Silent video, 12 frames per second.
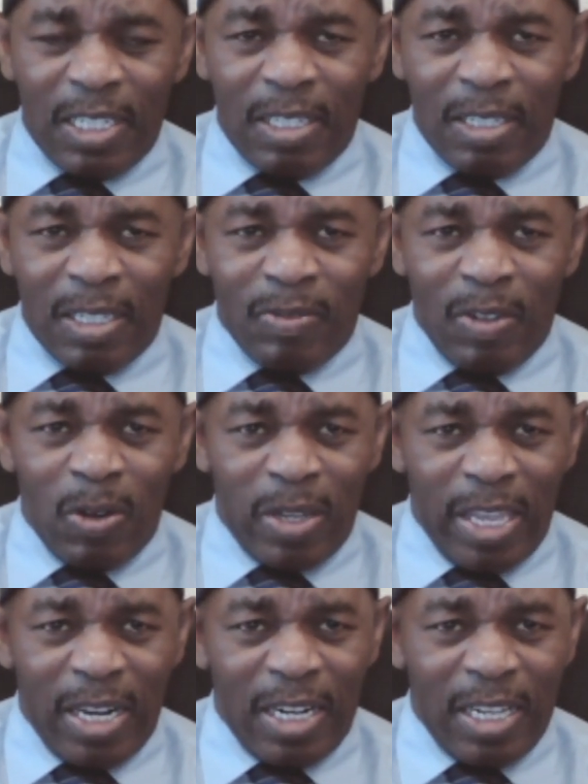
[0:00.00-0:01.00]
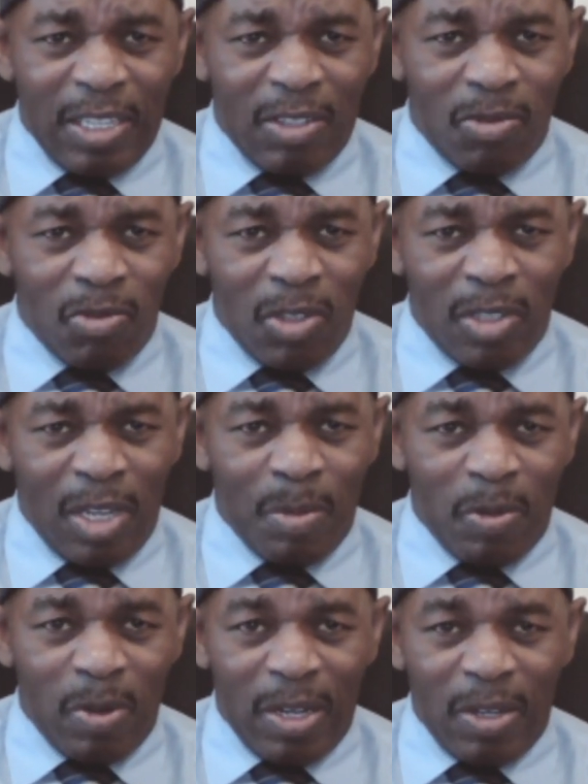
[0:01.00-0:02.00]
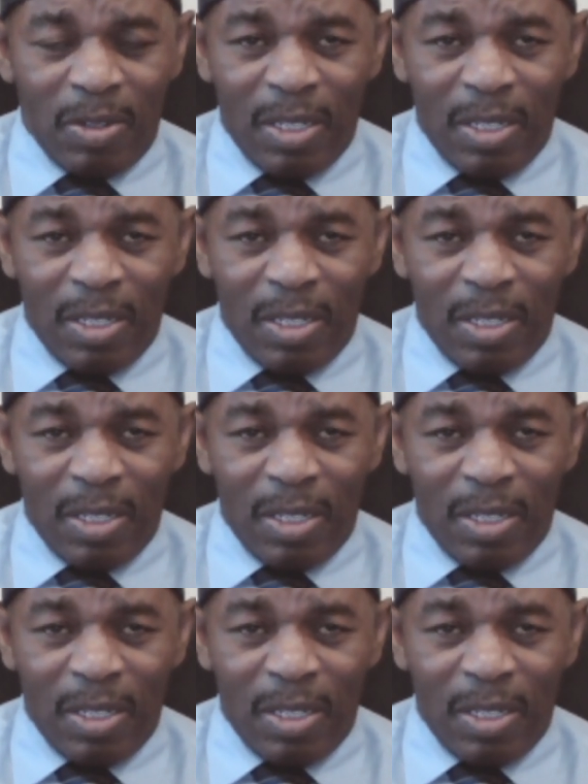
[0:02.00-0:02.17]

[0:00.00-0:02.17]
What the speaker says: of all candidates this time around?